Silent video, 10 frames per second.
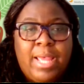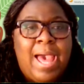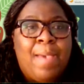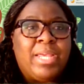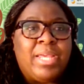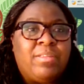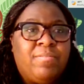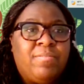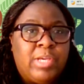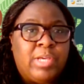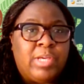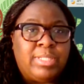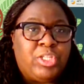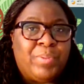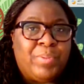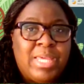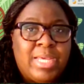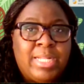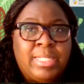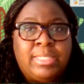I made the video in such a way
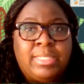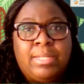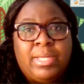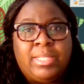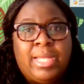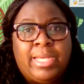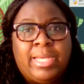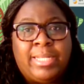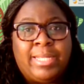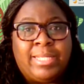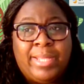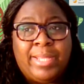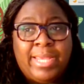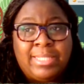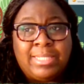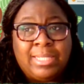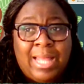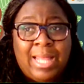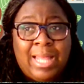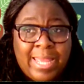that it's something that could explain it to
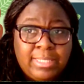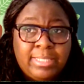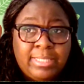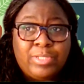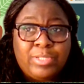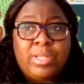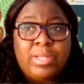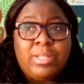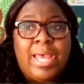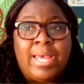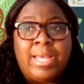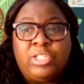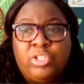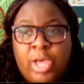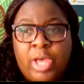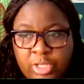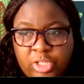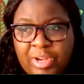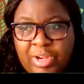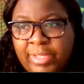clients as well as other
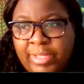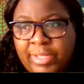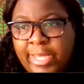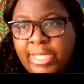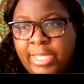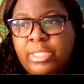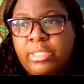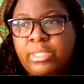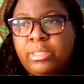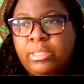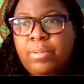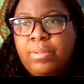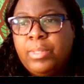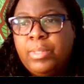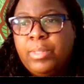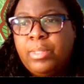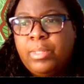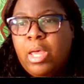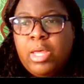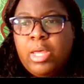travel agents.
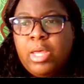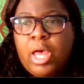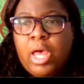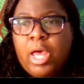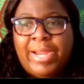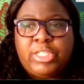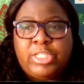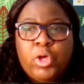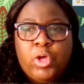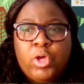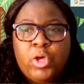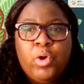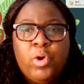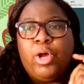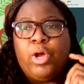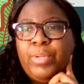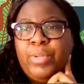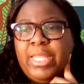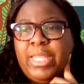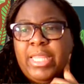All right, so we're all good with
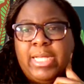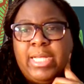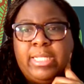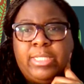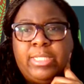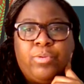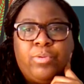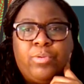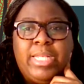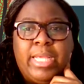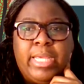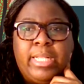that. That's all we need.